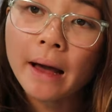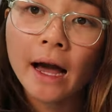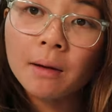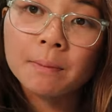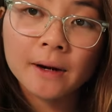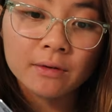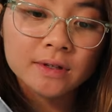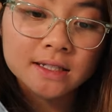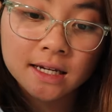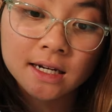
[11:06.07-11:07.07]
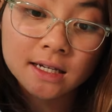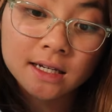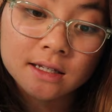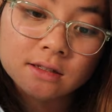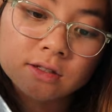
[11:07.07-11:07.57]
back, but I realize I need to
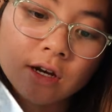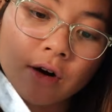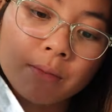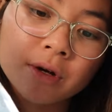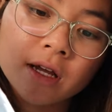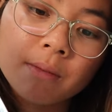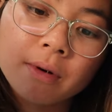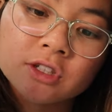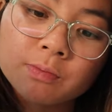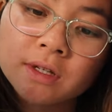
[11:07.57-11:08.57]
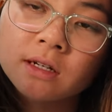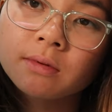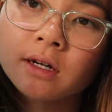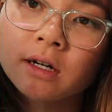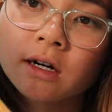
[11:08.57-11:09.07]
eat. So, I'm putting a bunch of
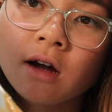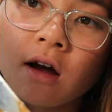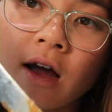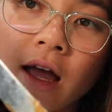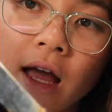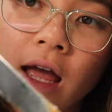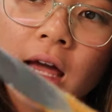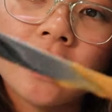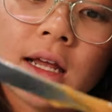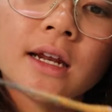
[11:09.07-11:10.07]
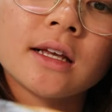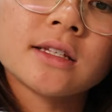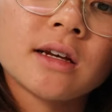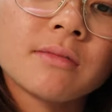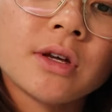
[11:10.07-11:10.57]
peanut butter and eating
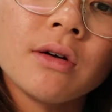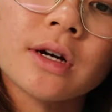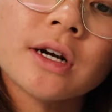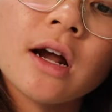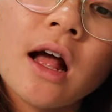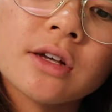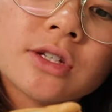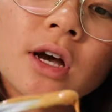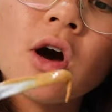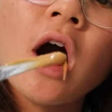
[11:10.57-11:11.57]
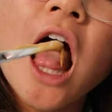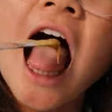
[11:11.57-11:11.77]
some yogurt. So,